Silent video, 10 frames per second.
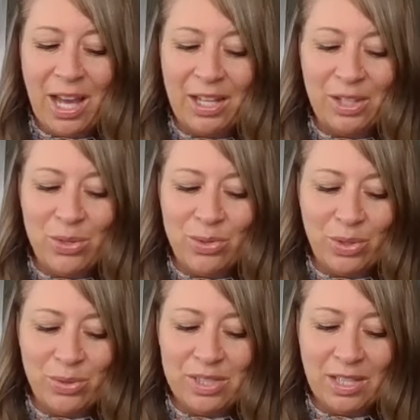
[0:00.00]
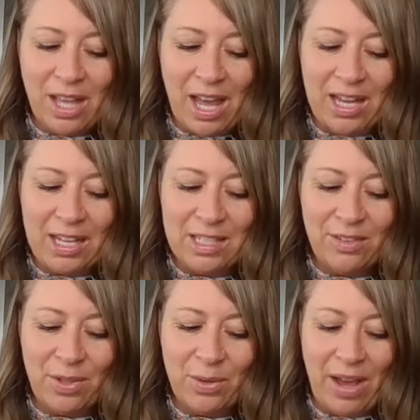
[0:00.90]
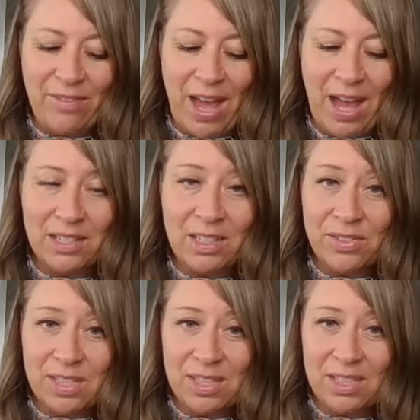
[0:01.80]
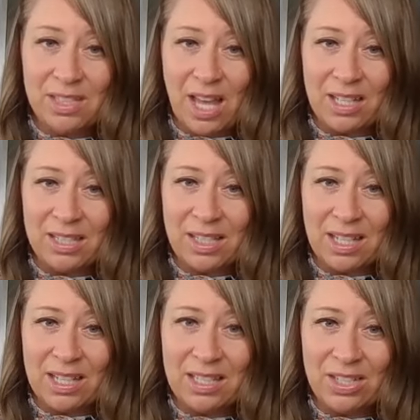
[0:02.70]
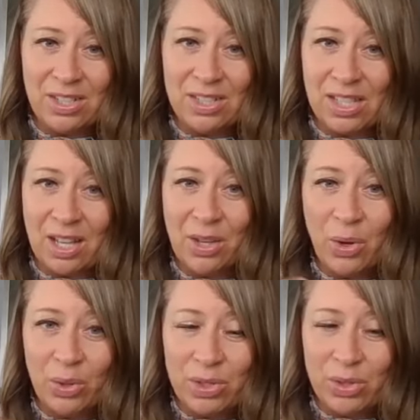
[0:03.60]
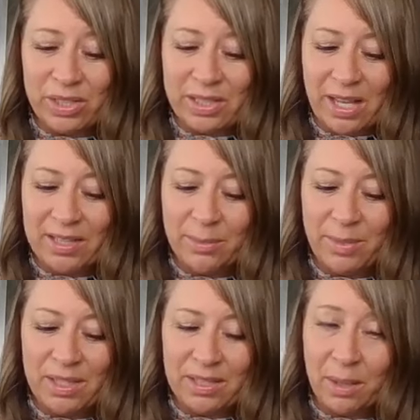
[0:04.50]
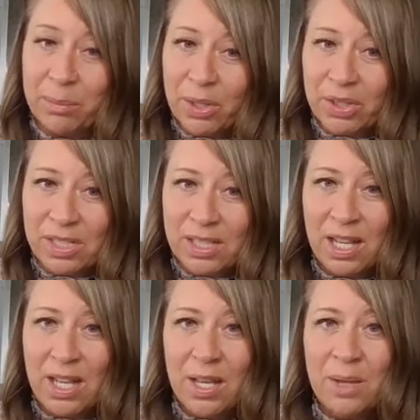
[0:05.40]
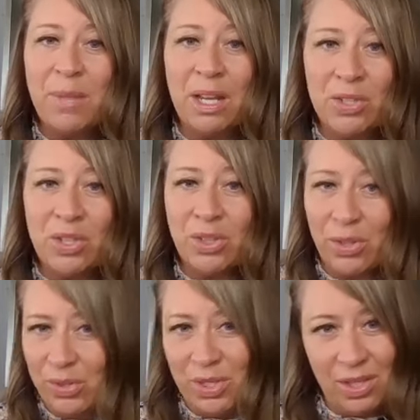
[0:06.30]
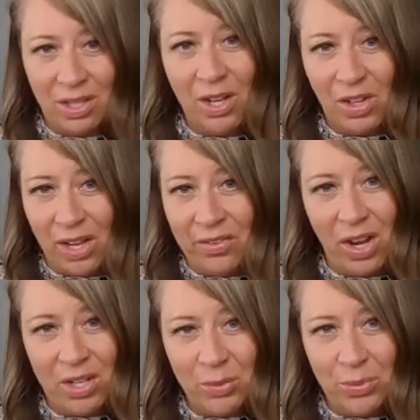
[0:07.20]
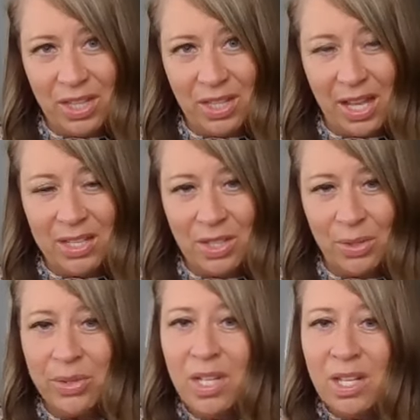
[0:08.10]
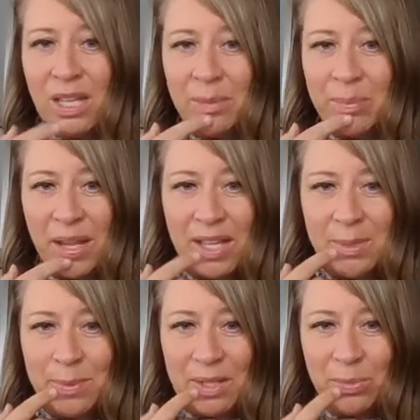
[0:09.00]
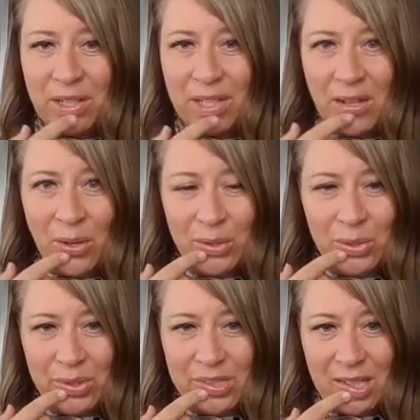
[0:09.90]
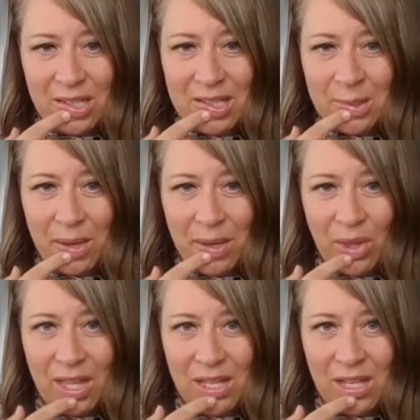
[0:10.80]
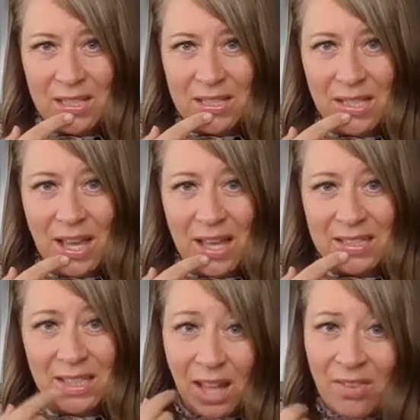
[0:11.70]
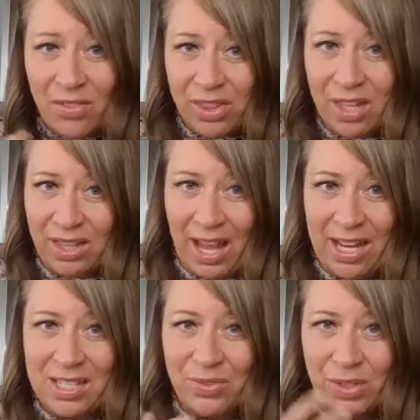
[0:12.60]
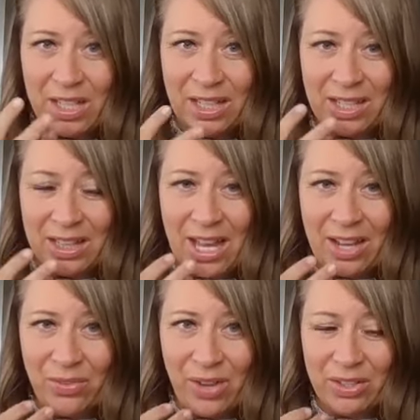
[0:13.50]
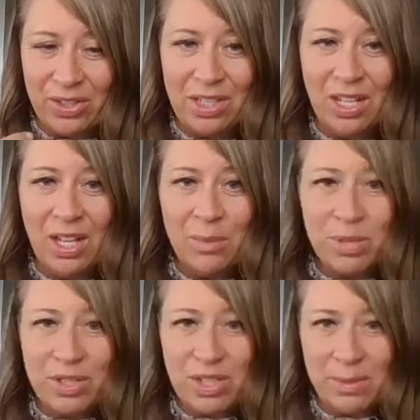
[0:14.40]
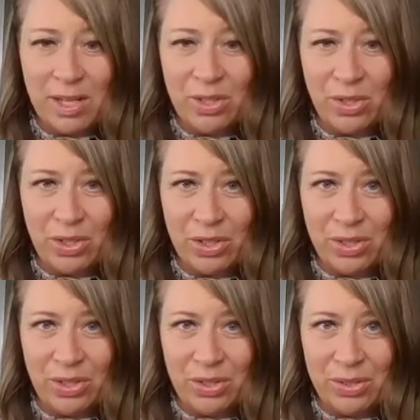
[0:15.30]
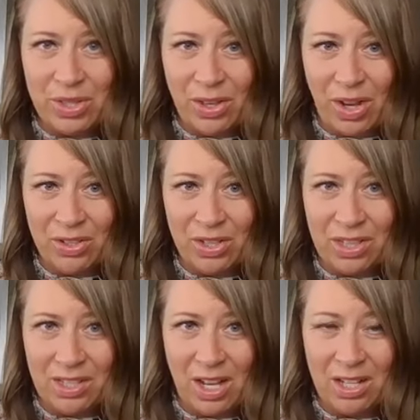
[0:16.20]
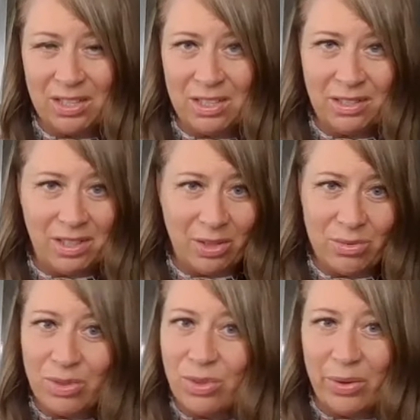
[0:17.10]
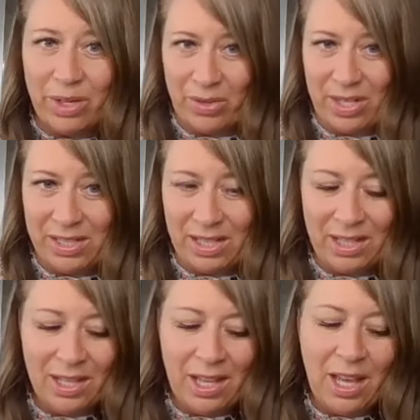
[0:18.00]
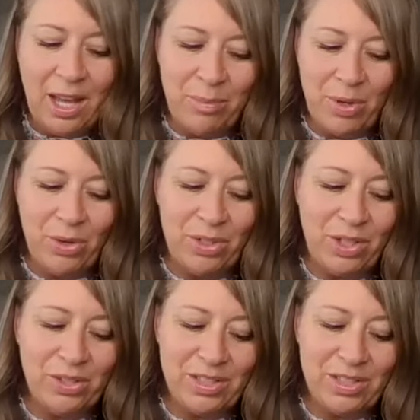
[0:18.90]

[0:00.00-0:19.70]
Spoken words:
you use the light. If you have active skin conditions like cold sores, eczema, sunburns, make sure you're using a lot of caution with the light too. Like my husband will get cold sores on his mouth and has loved the light for killing that infection, but just make sure you're using caution and not, you know, going crazy and hurting